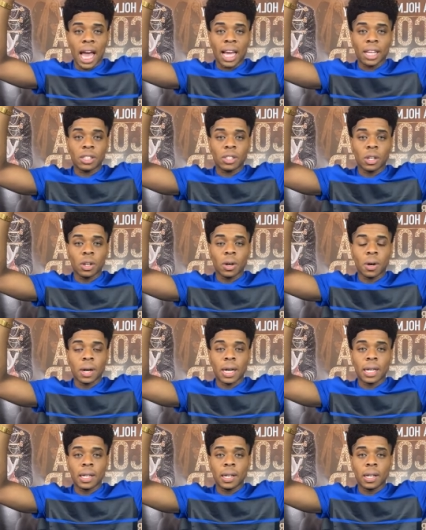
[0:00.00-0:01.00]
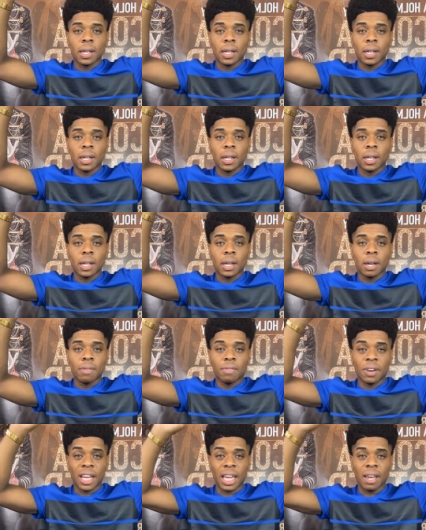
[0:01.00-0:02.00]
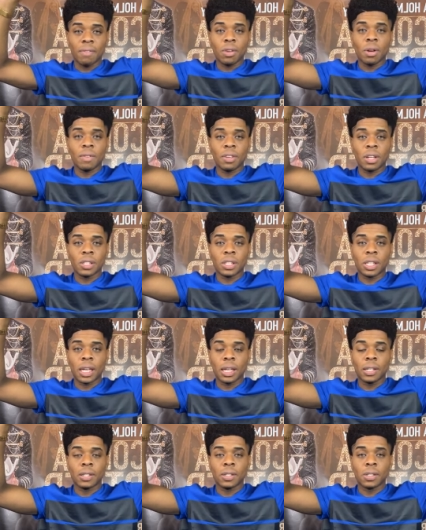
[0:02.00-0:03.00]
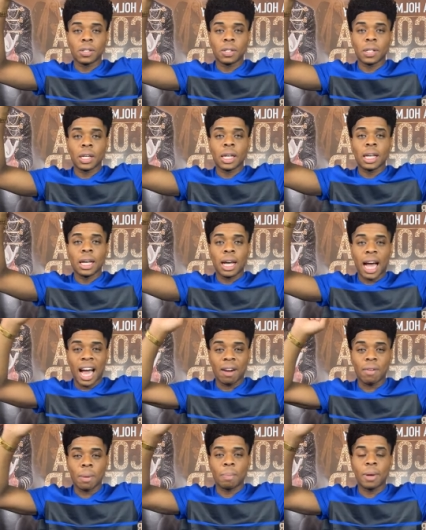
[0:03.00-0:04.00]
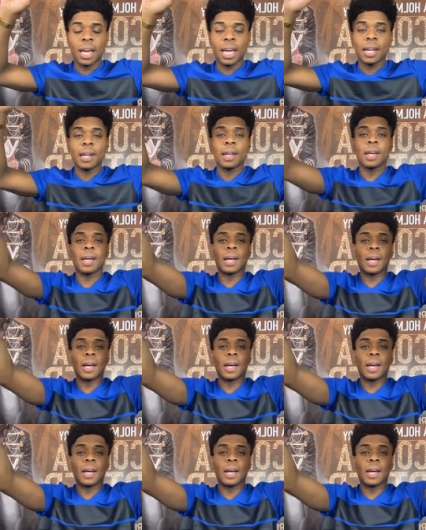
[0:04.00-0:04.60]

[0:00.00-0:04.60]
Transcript: Ask the Lord, forgive you of your sins. I repent.